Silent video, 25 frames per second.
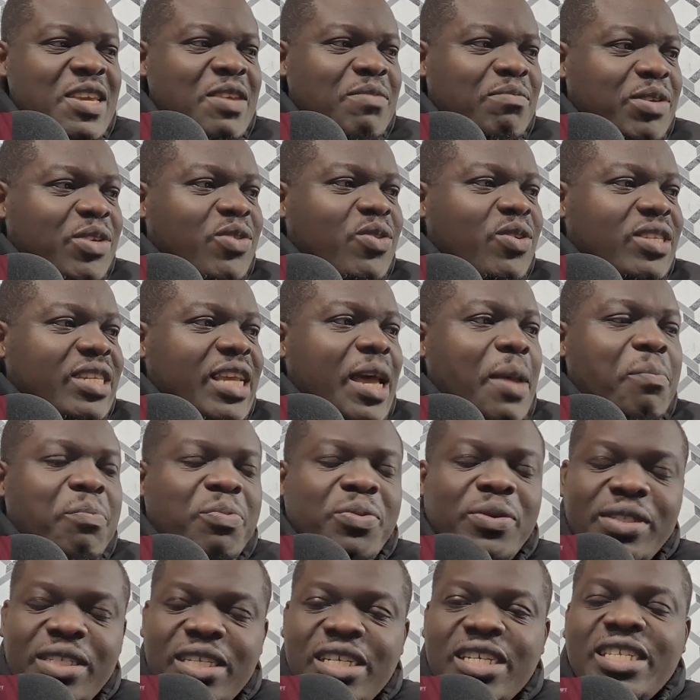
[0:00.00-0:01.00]
because I
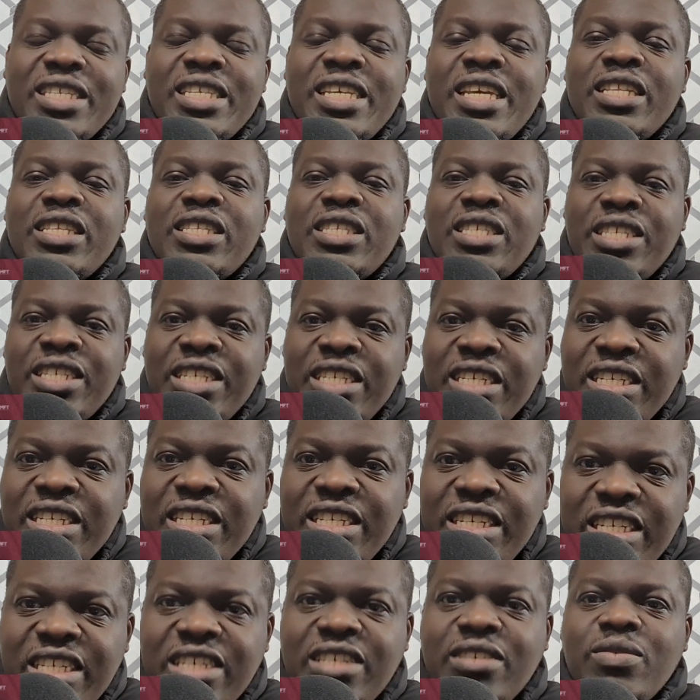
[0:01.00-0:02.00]
predicted
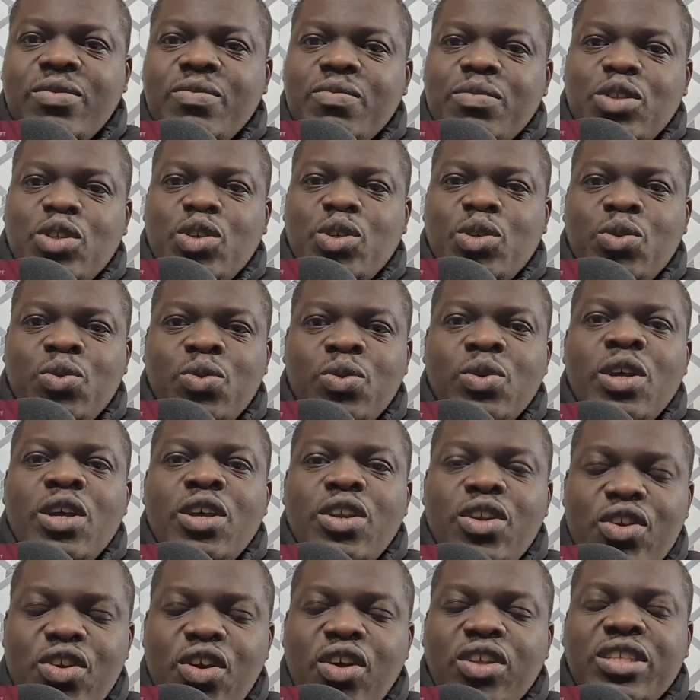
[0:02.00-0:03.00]
3-0 to
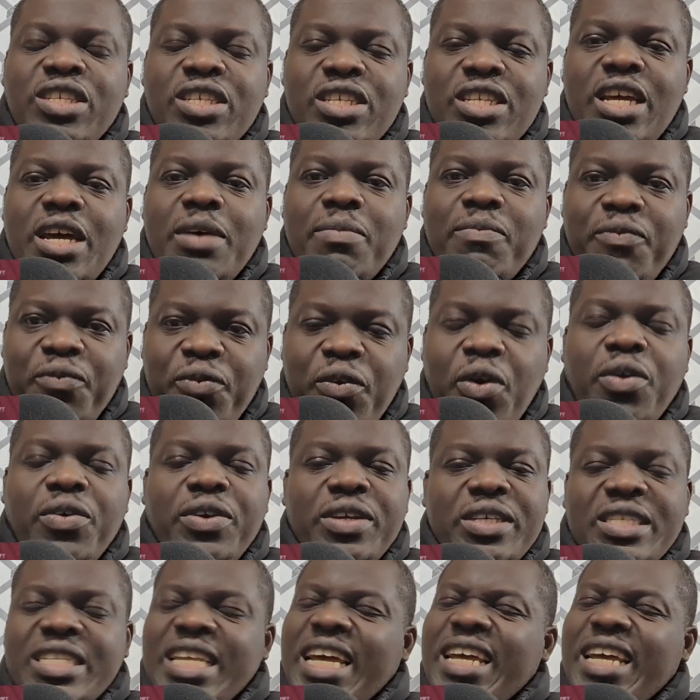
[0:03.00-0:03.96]
Nottingham Forest.